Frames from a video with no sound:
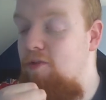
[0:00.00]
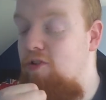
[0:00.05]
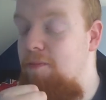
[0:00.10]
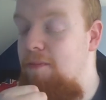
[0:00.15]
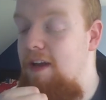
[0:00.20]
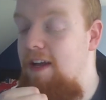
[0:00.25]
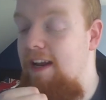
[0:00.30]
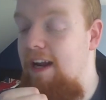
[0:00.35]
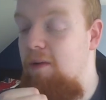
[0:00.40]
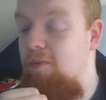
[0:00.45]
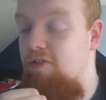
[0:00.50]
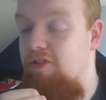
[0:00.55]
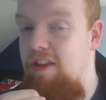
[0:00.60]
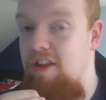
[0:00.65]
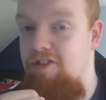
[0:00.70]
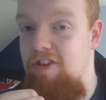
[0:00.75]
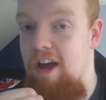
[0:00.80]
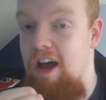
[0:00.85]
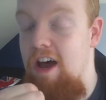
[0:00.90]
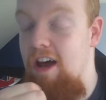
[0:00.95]
to be announced
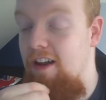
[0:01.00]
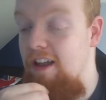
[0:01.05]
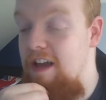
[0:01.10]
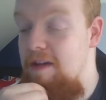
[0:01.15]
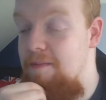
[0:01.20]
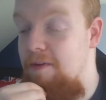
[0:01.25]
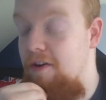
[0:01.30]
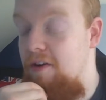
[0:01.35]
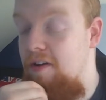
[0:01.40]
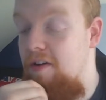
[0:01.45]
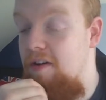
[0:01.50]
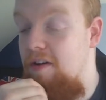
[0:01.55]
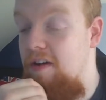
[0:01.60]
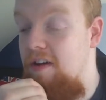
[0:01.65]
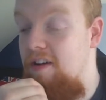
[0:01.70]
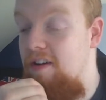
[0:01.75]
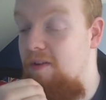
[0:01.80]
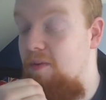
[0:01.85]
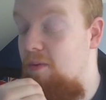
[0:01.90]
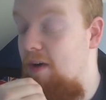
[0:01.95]
this early but
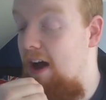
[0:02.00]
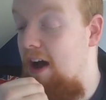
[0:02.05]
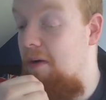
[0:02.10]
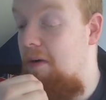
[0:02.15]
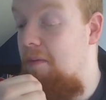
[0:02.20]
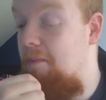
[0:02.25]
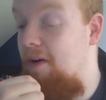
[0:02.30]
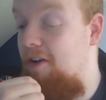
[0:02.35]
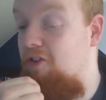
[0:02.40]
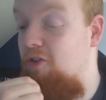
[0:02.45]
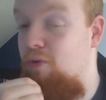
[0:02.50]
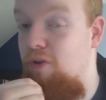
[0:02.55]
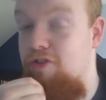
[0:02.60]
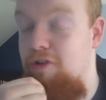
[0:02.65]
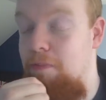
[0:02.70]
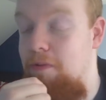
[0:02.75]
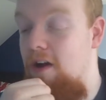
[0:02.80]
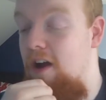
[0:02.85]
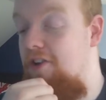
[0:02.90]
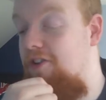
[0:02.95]
wow I'm actually quite
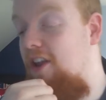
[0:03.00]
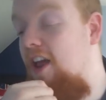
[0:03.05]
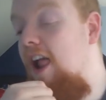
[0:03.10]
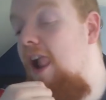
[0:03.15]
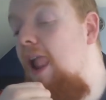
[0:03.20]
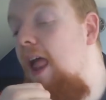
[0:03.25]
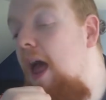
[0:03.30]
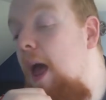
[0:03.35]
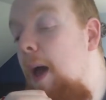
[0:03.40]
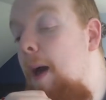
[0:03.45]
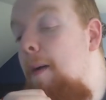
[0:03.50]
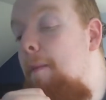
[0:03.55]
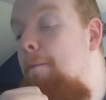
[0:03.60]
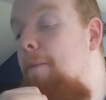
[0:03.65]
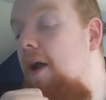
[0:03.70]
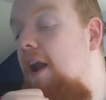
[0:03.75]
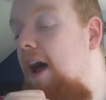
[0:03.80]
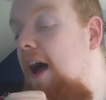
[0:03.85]
surprised. But